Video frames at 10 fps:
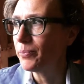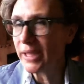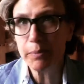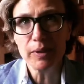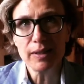
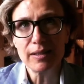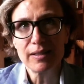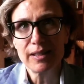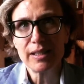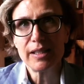people.
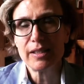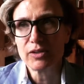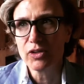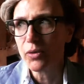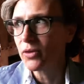
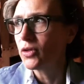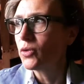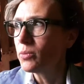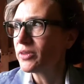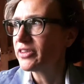So, the
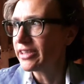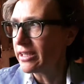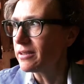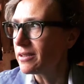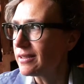
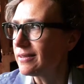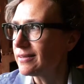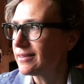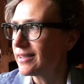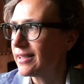
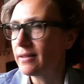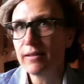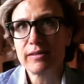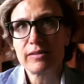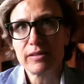human-centeredness and
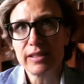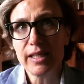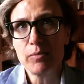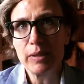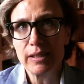the
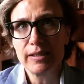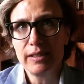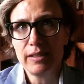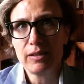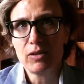
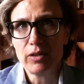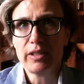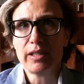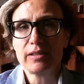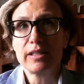sustainability
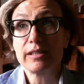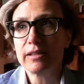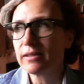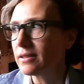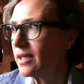context. Is
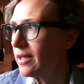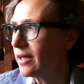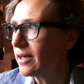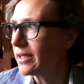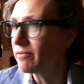it
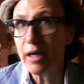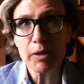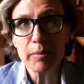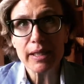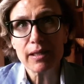
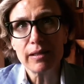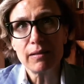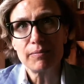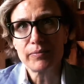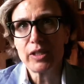environmental?
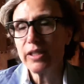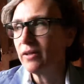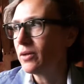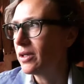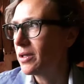
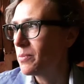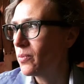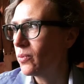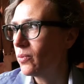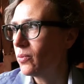
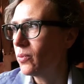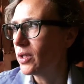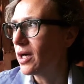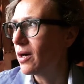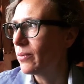
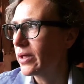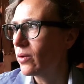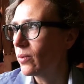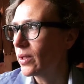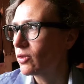What are we
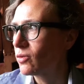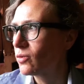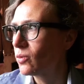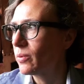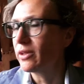going to
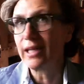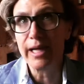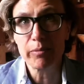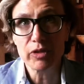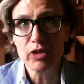do with
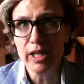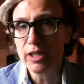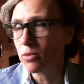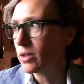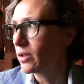climate
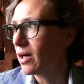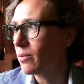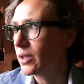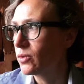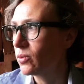change? What
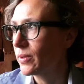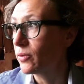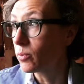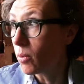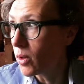are we do
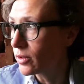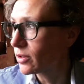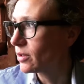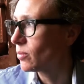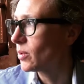with
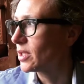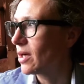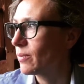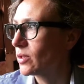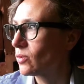water? What
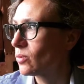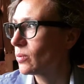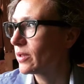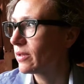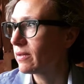are we do
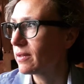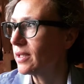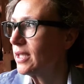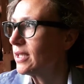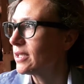with
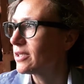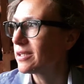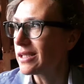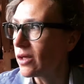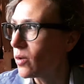
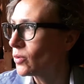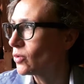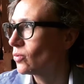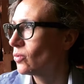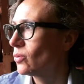
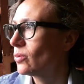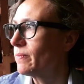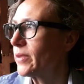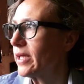CO2?